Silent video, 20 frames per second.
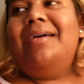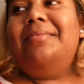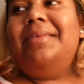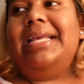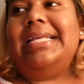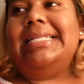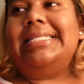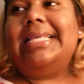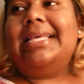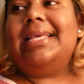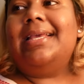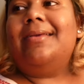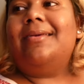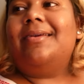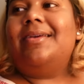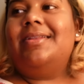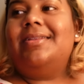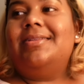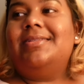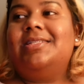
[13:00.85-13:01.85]
Amazing. I'm
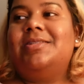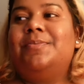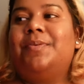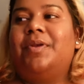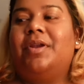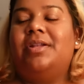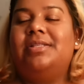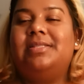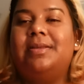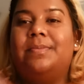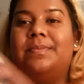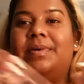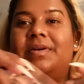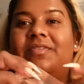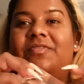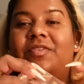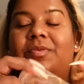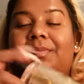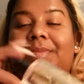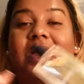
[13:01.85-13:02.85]
gonna just put on some
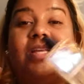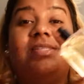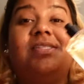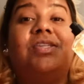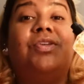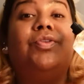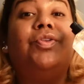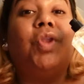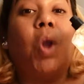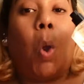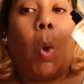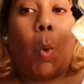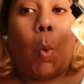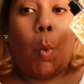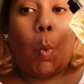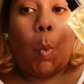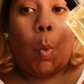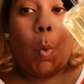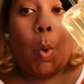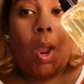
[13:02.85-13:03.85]
perfume because, you know,
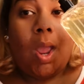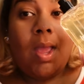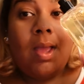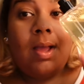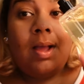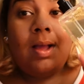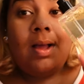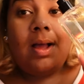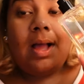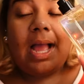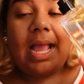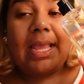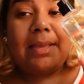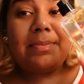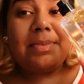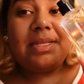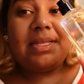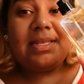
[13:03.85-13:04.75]
I'm